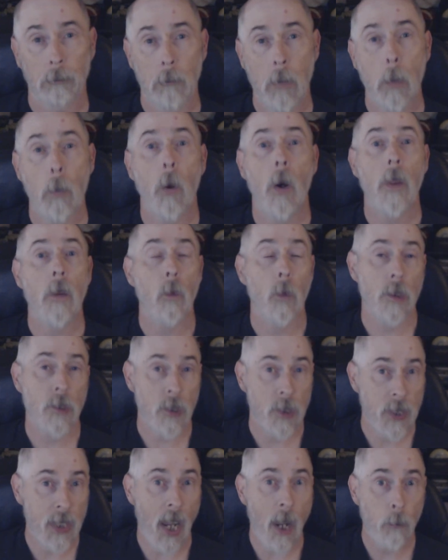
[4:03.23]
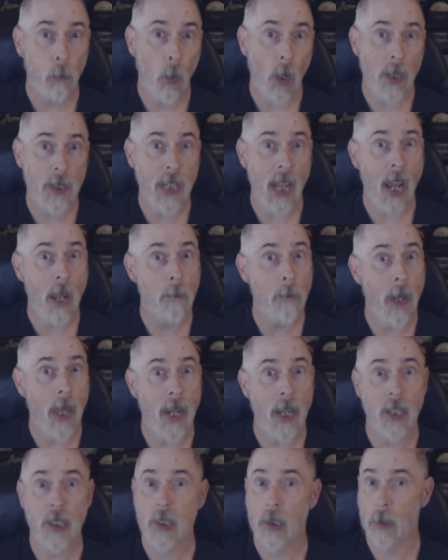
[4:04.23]
My mother was a type 1
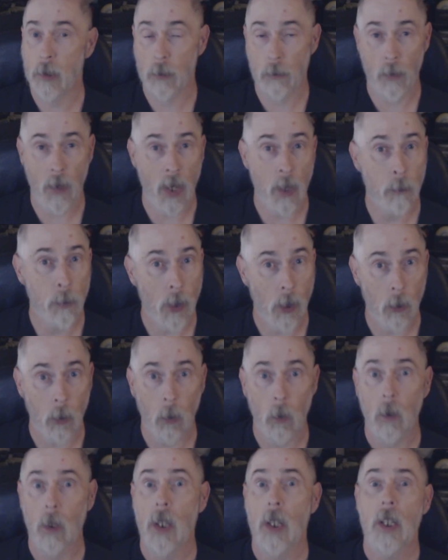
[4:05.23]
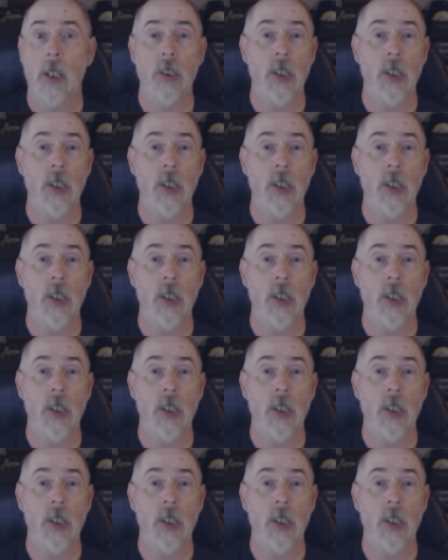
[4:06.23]
diabetic. She was very brittle.